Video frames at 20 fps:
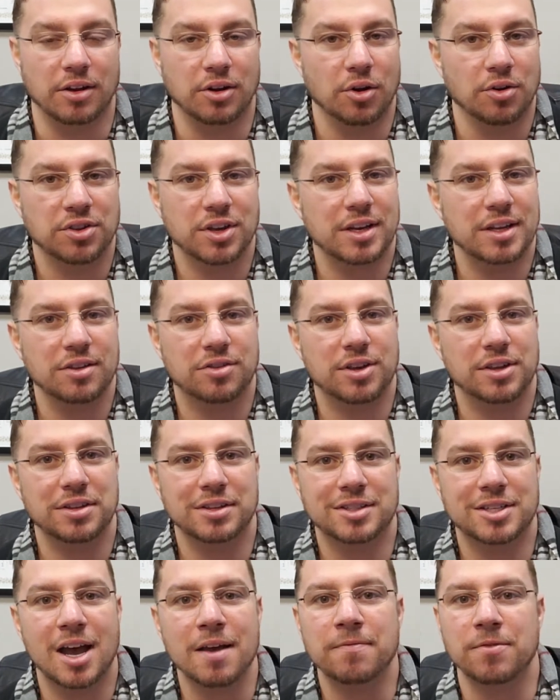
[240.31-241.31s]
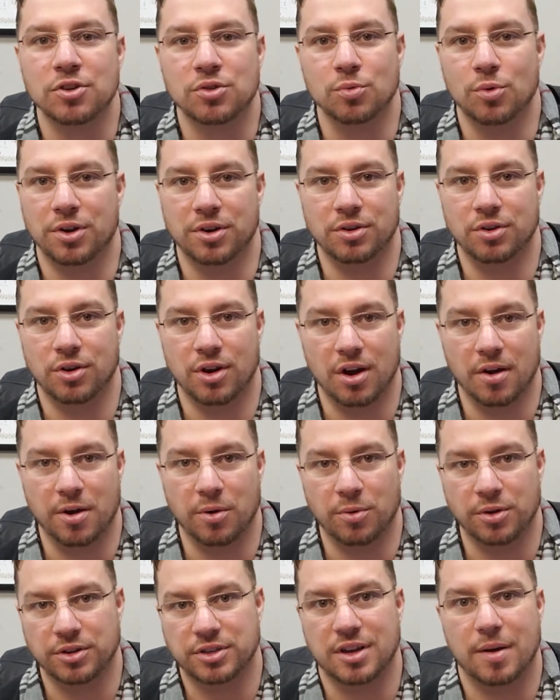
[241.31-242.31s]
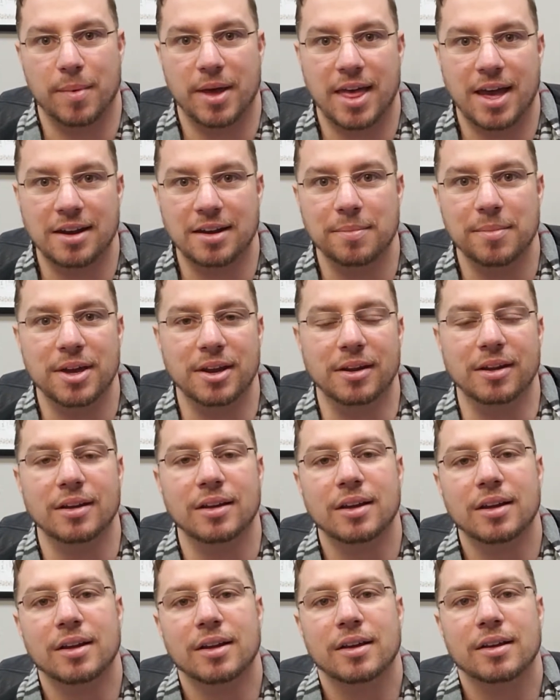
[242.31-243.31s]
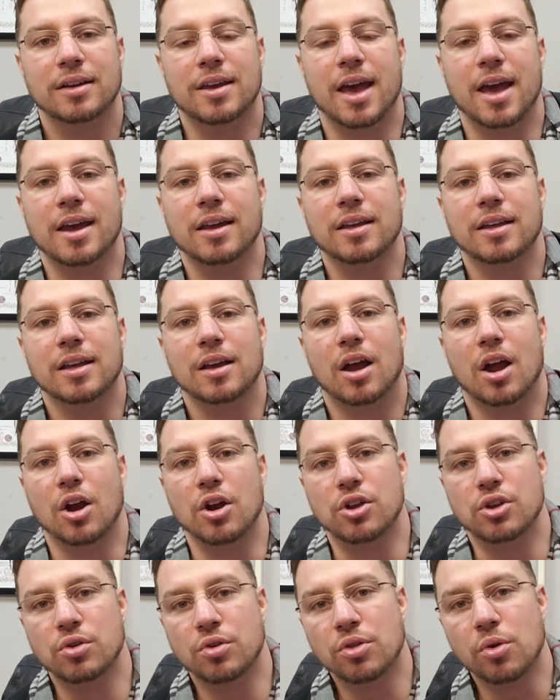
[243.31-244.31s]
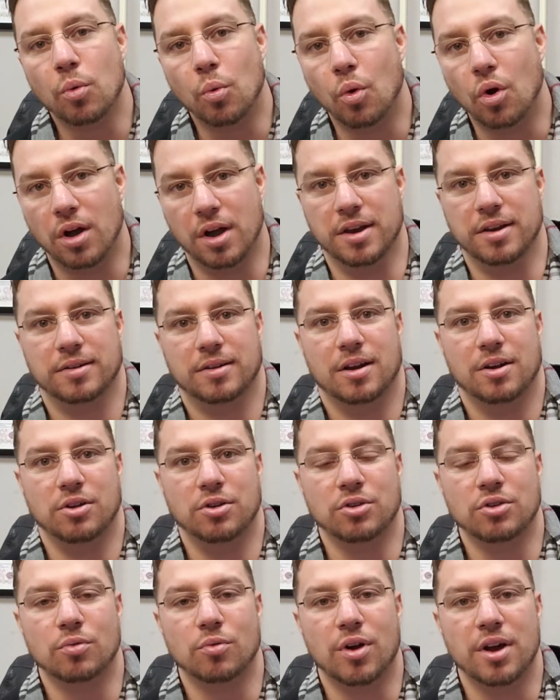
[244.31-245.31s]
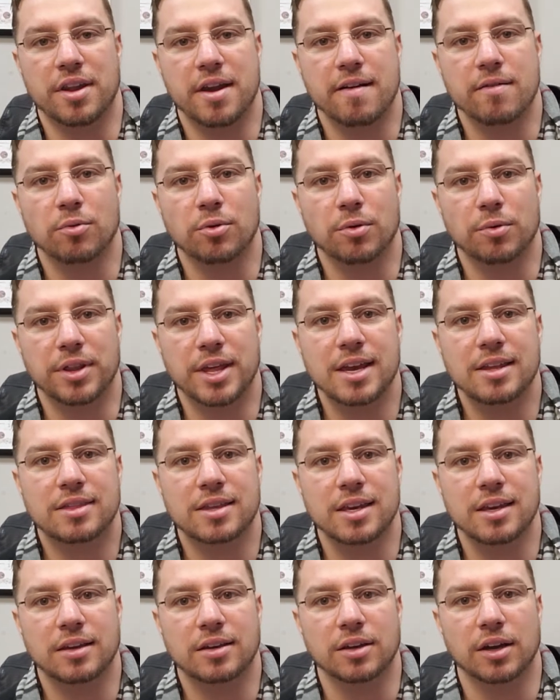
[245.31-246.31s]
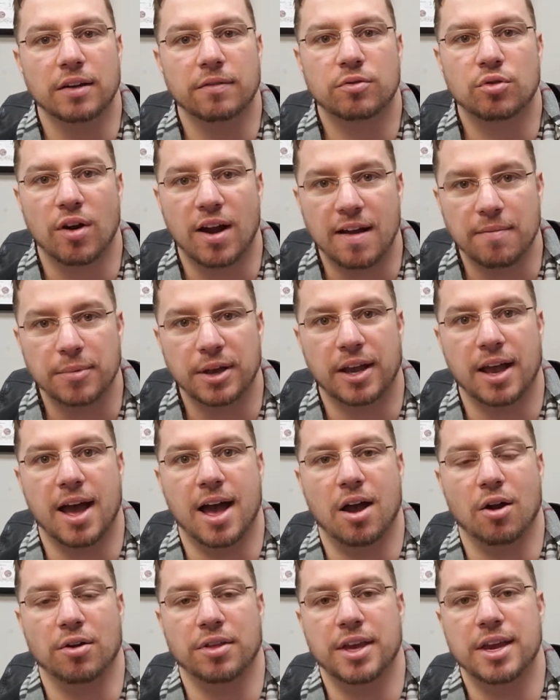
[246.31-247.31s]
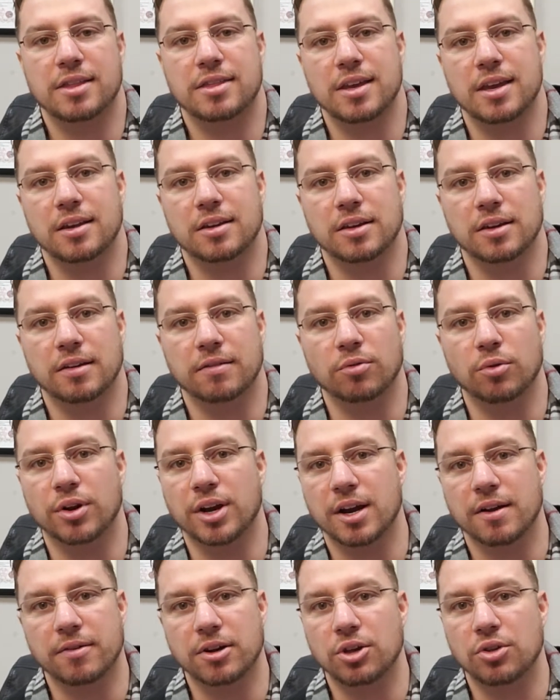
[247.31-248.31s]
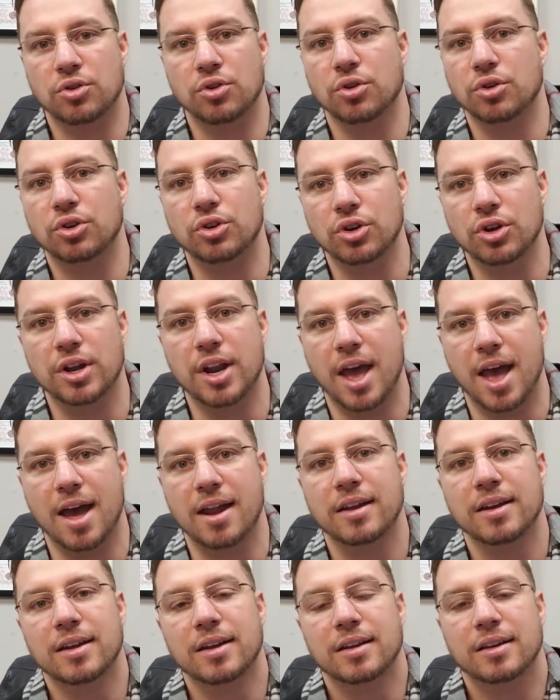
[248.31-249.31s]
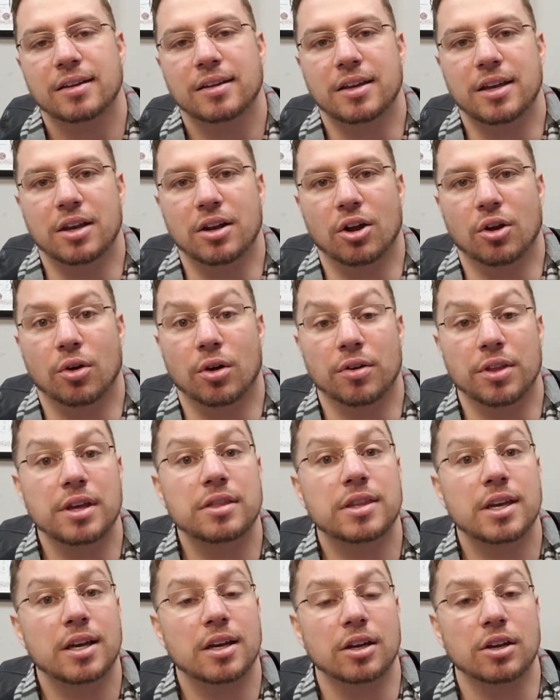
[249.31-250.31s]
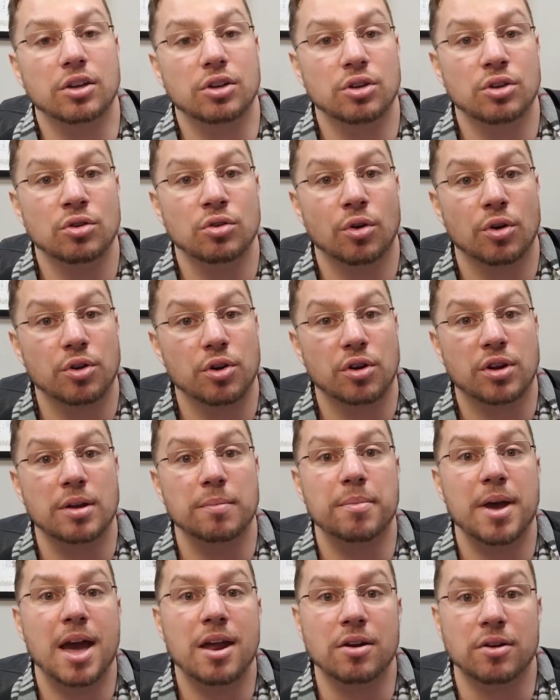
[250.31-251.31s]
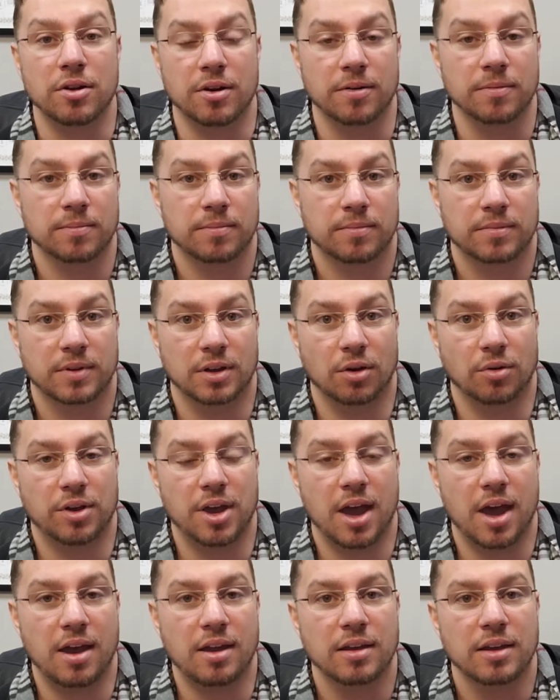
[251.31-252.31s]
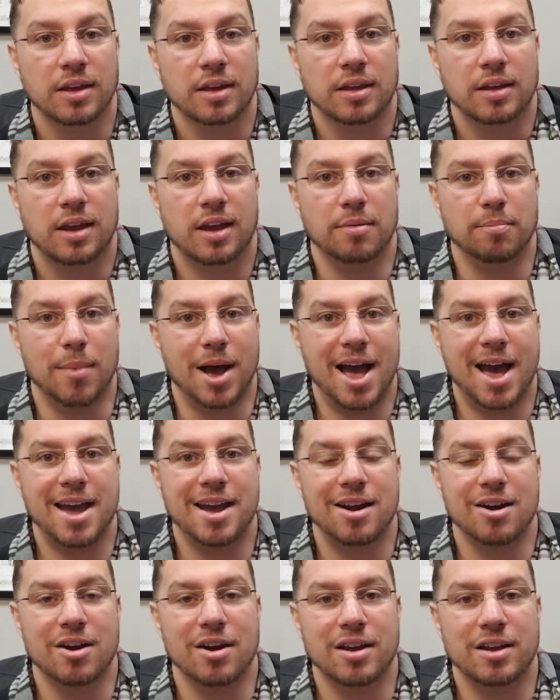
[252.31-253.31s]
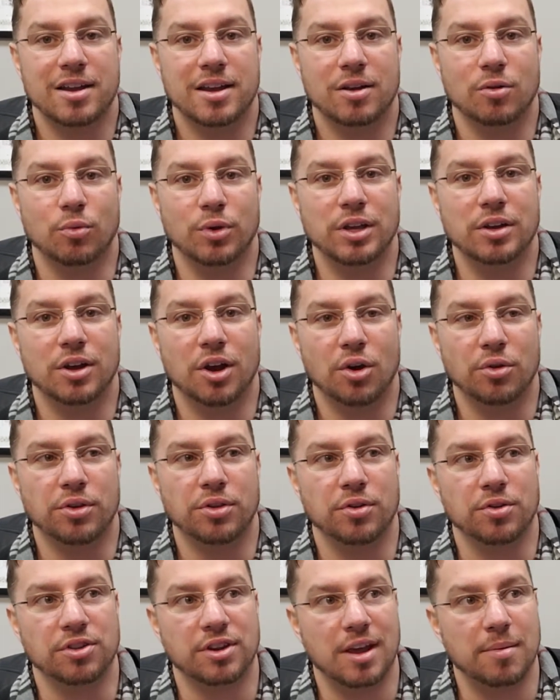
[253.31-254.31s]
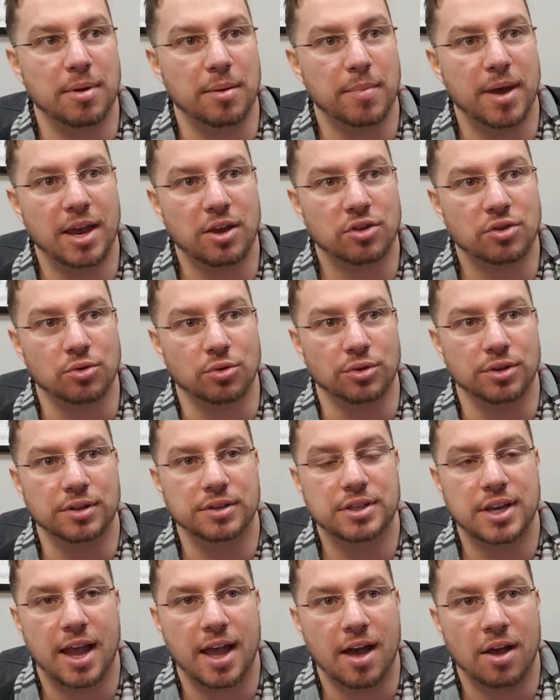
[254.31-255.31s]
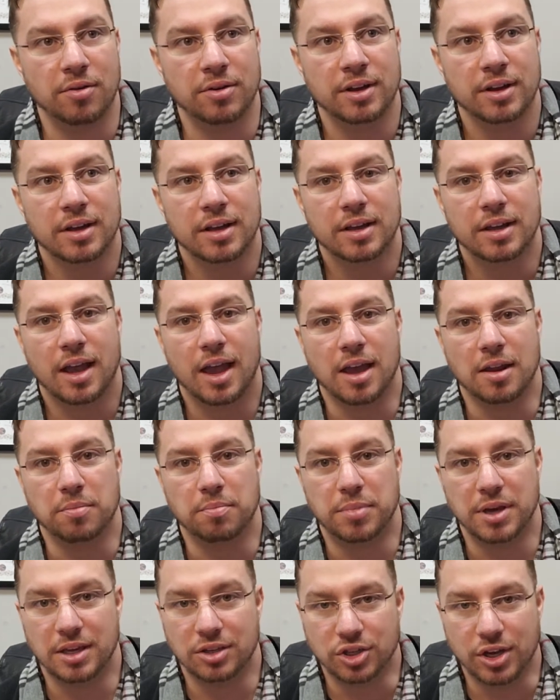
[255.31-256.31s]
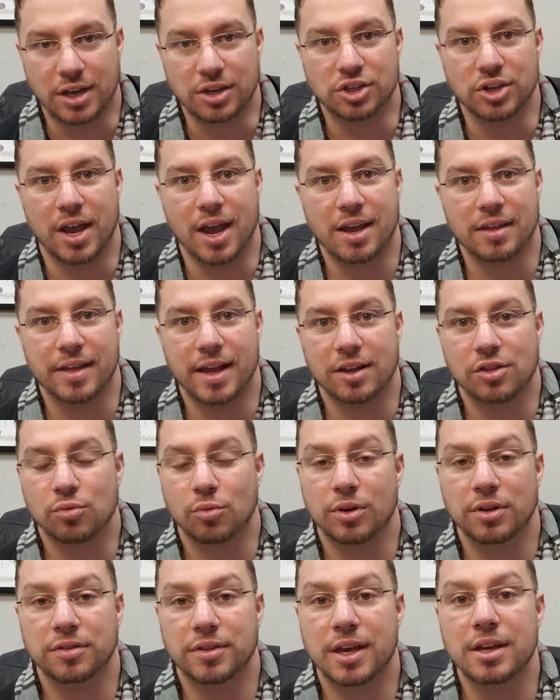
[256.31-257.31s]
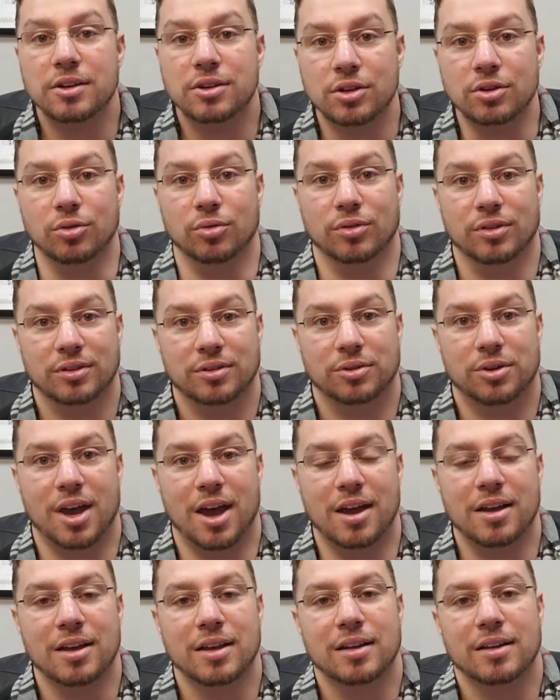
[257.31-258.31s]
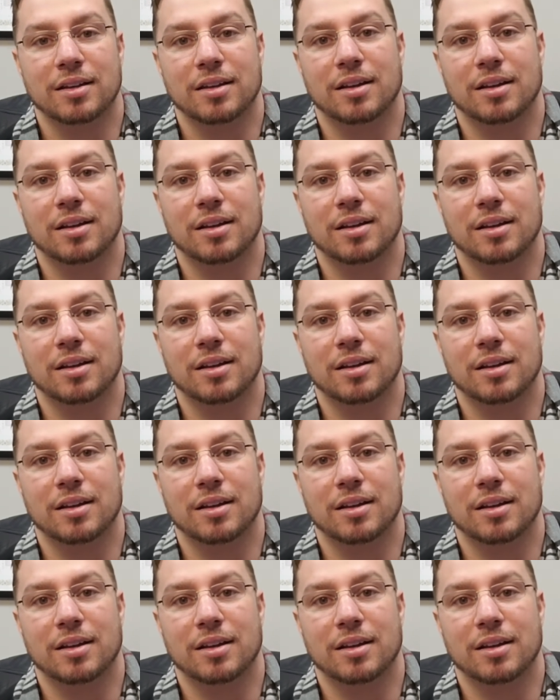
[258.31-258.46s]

You notice I didn't say the toughest one in your area. We're going to talk about that in a minute, okay? Are you the one? Are you the one that everyone, when they think of Krav Maga or they think of whatever it is you're good at, you know, are they thinking of you or your competitor, okay? In my area, we know that there's an MMA school in town, and BJJ, that's what they do, okay?